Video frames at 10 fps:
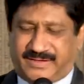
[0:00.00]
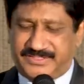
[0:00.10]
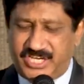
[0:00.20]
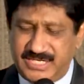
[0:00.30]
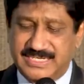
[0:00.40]

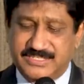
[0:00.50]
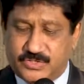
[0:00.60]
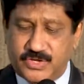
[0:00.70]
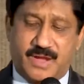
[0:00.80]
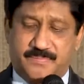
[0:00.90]
Jesus
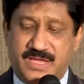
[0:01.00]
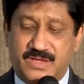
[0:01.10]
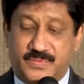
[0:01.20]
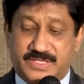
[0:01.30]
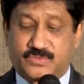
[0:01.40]
grew up
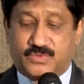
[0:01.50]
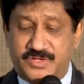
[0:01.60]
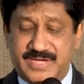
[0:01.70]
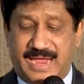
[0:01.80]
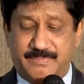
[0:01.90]
with
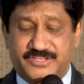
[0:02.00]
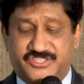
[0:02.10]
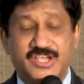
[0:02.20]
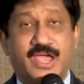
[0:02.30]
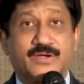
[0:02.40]
good
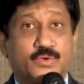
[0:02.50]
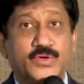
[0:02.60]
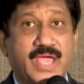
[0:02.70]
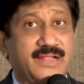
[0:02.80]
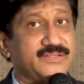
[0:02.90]
habits and
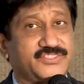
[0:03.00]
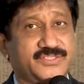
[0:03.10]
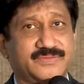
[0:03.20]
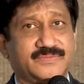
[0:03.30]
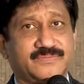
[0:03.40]
good health.
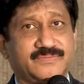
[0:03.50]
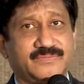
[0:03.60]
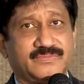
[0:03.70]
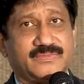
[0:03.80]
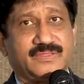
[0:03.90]

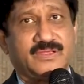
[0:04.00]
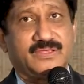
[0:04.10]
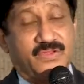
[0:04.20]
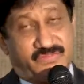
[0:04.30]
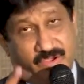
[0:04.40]

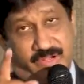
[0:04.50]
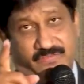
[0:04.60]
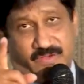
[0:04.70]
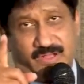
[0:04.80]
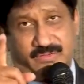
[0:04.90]
If you're
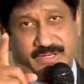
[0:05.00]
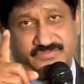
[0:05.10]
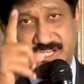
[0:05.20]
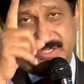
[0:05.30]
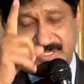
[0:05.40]
a follower of
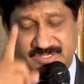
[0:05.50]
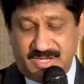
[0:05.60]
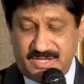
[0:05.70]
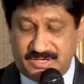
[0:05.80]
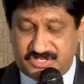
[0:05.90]
Jesus,
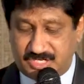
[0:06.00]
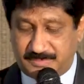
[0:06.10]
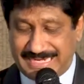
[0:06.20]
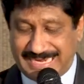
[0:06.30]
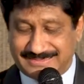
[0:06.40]
you should
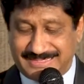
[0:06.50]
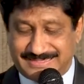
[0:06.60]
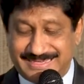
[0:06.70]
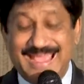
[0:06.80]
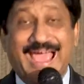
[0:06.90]
be like
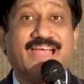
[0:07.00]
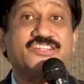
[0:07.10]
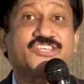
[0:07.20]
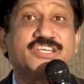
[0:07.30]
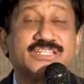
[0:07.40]
this.
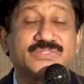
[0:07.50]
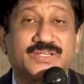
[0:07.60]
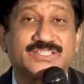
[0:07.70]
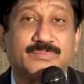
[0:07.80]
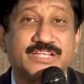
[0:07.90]
And Jesus
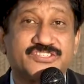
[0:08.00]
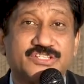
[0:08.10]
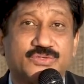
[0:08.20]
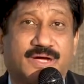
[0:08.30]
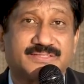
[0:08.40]
was a
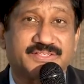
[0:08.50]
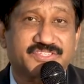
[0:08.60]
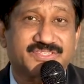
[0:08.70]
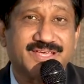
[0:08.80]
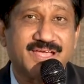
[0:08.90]
blessing to
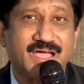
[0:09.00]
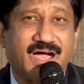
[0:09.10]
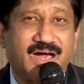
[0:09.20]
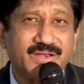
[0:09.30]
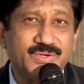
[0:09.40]
others.
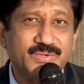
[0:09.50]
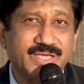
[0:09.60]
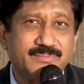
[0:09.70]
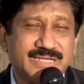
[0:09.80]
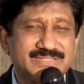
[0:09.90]
Are you
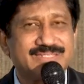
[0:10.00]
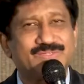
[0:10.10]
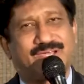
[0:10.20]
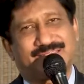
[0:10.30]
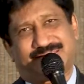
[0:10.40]
a blessing
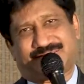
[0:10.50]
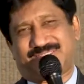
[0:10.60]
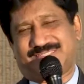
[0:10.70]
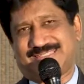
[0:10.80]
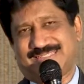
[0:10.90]
to
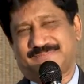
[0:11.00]
others?